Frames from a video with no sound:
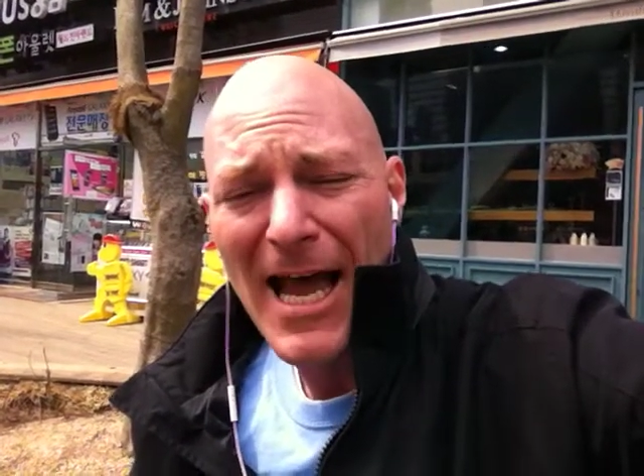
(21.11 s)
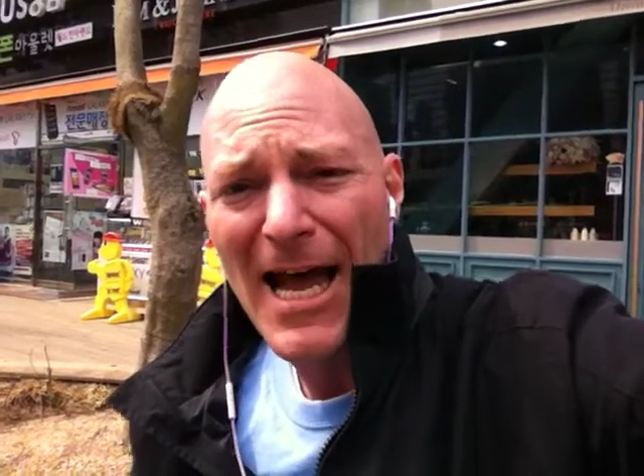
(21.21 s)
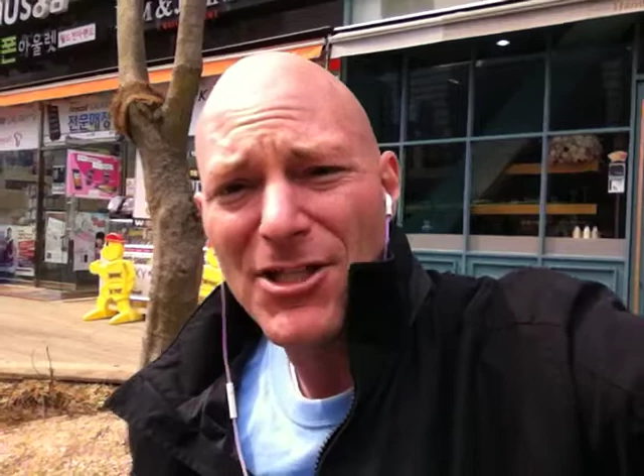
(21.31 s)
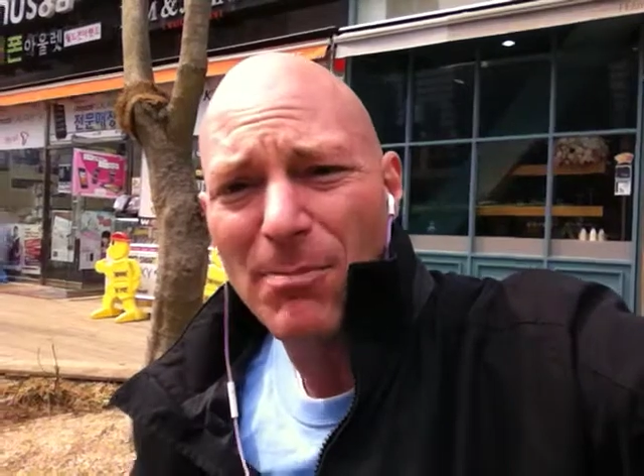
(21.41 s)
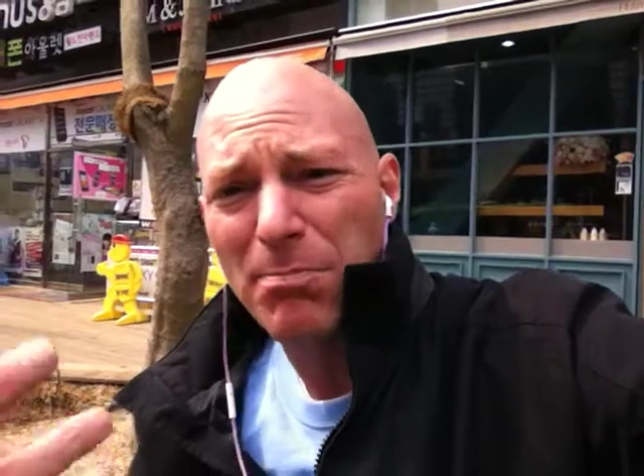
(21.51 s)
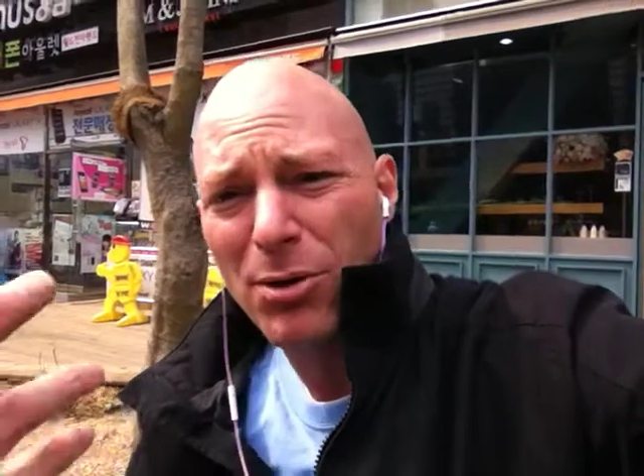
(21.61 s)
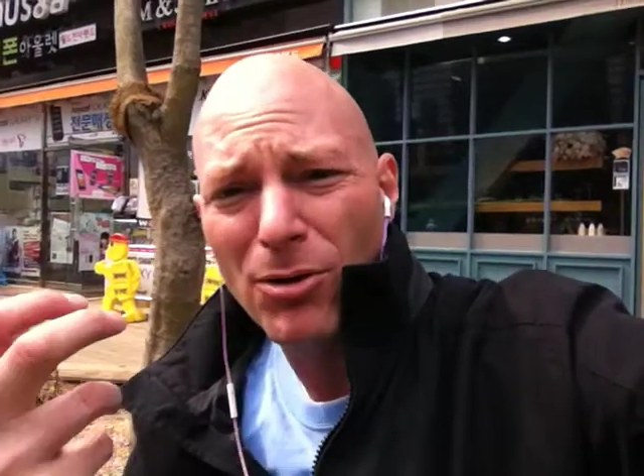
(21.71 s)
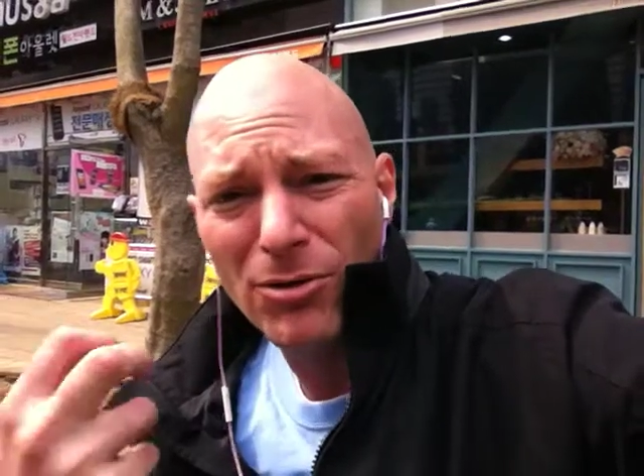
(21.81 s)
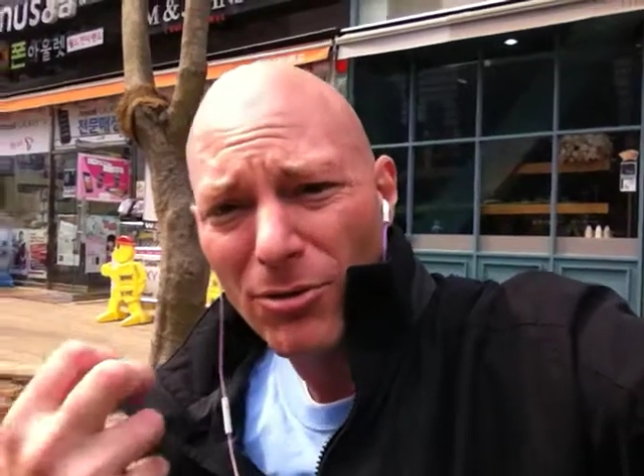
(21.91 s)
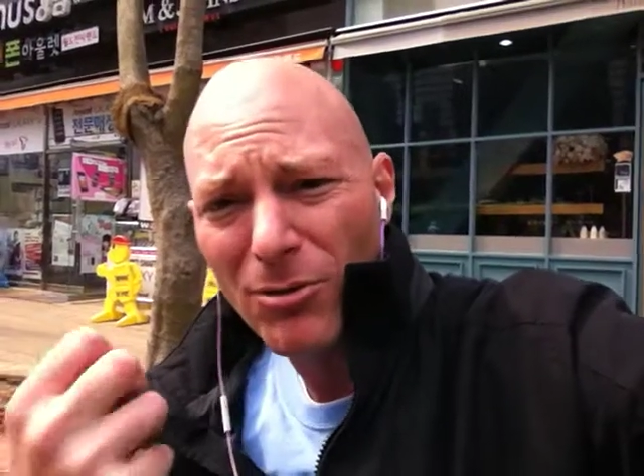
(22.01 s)
had to
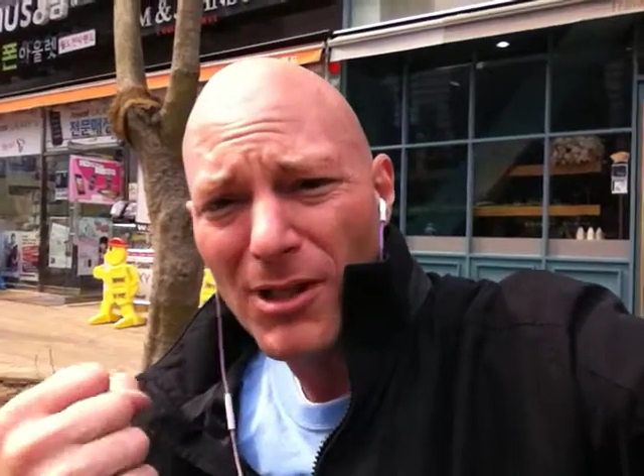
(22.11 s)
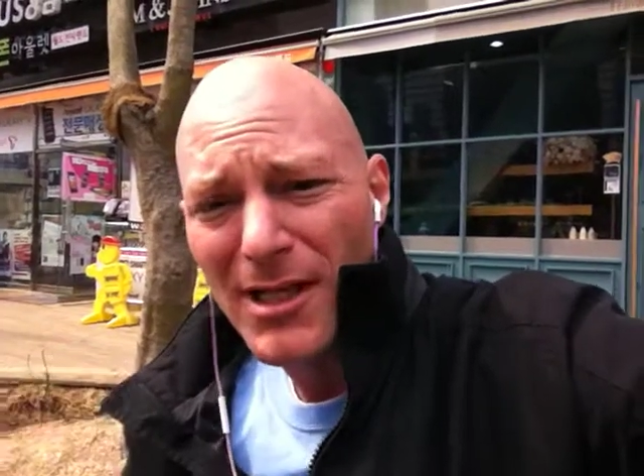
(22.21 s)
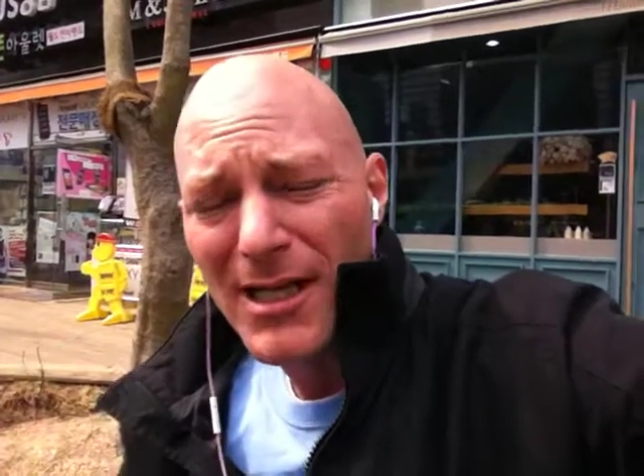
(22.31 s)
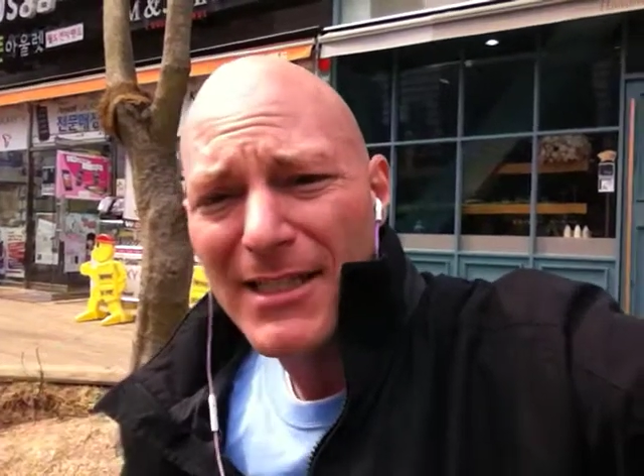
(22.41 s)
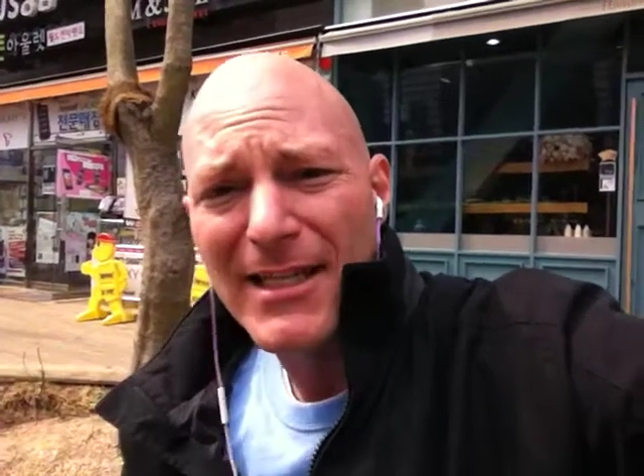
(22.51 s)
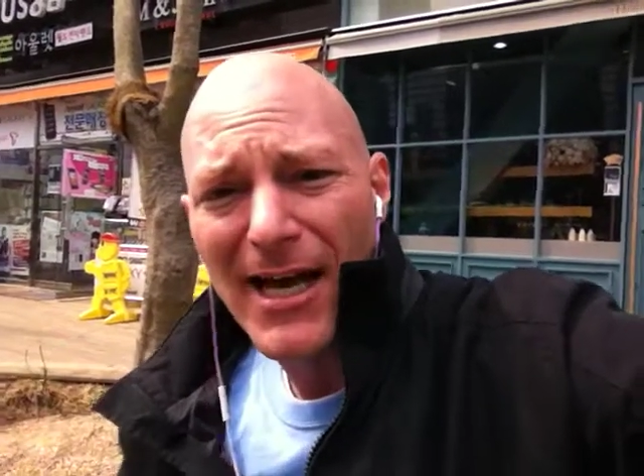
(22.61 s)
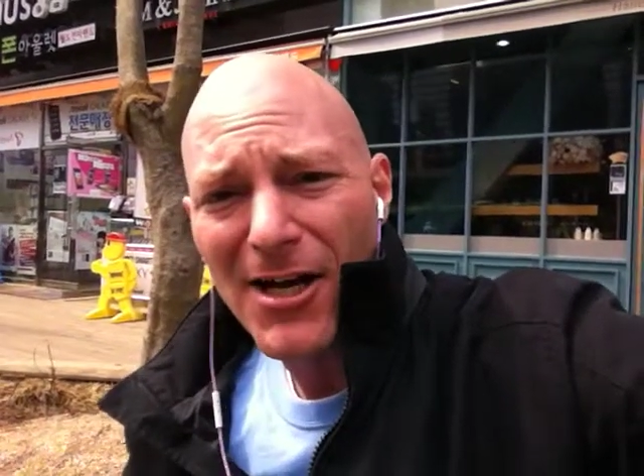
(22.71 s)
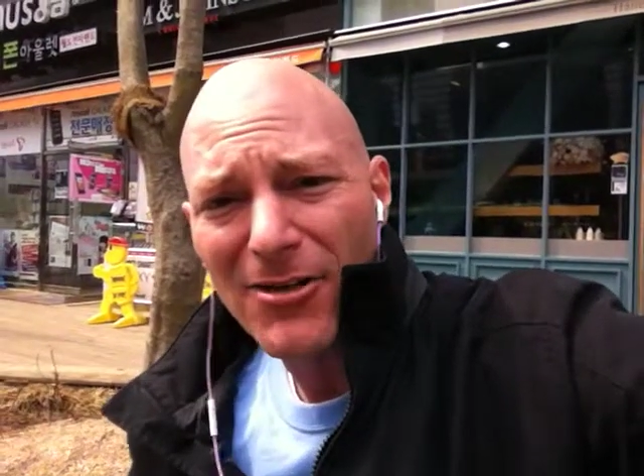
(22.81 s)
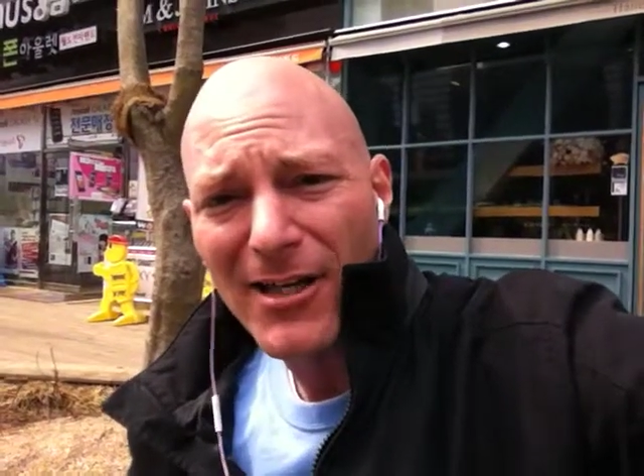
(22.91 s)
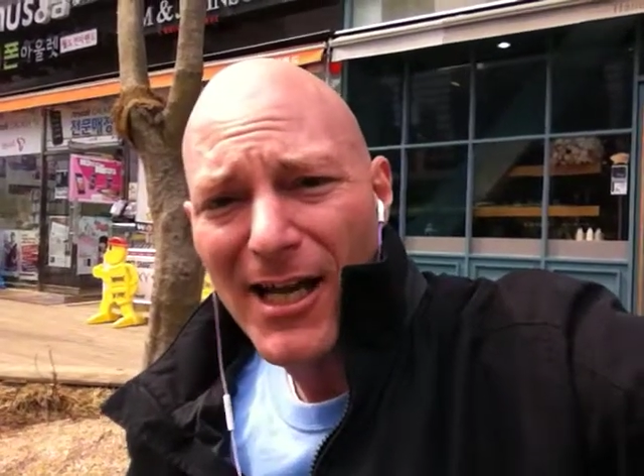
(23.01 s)
pull
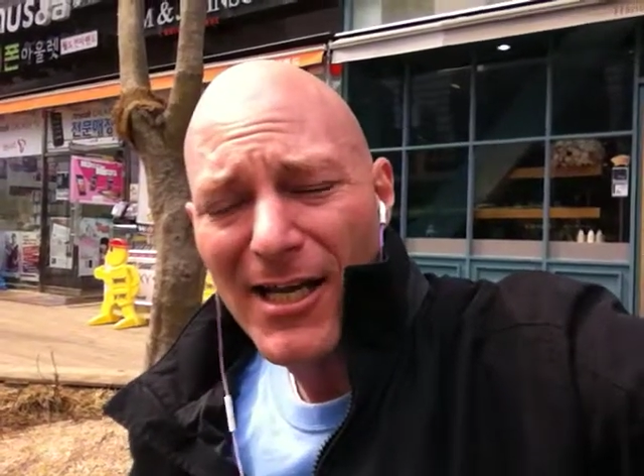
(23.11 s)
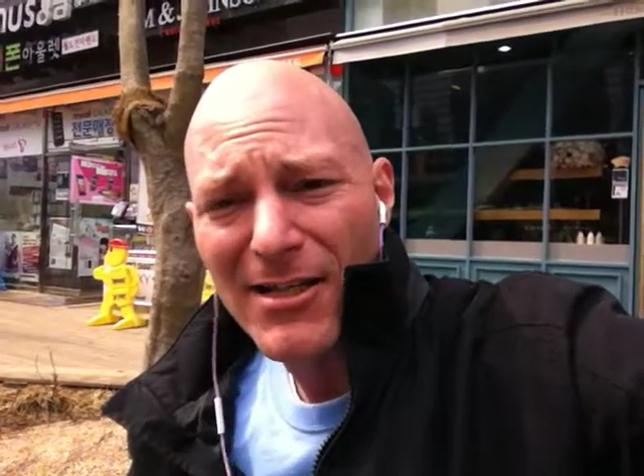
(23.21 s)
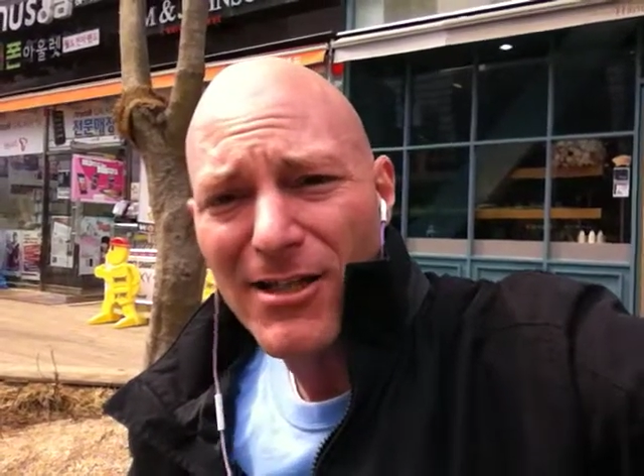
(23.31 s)
down a